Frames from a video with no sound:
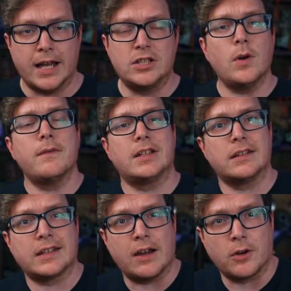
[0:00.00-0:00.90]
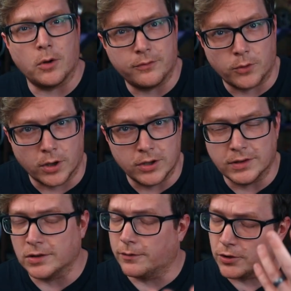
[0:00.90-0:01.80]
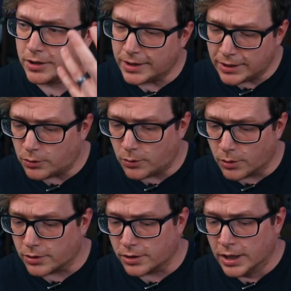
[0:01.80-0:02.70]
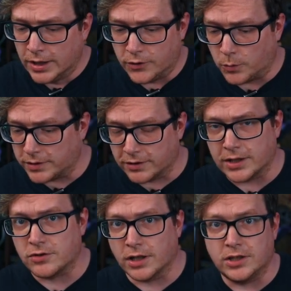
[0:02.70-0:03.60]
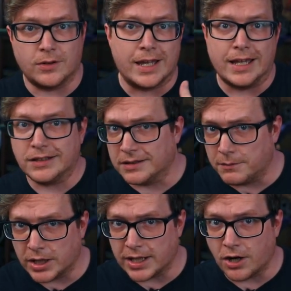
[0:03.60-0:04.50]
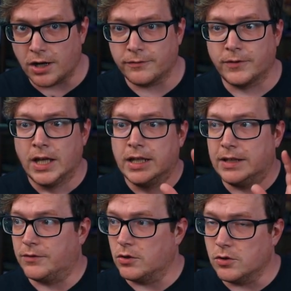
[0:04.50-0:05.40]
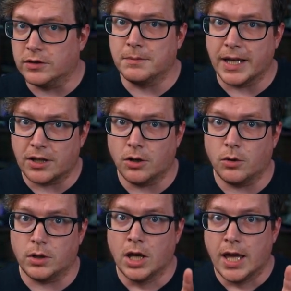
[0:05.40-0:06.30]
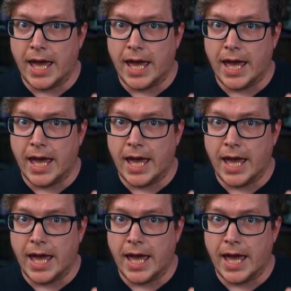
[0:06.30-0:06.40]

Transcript: I do have a discount code for you, so if you're gonna order the Wizarding Trunk, you can get some money off if you use my code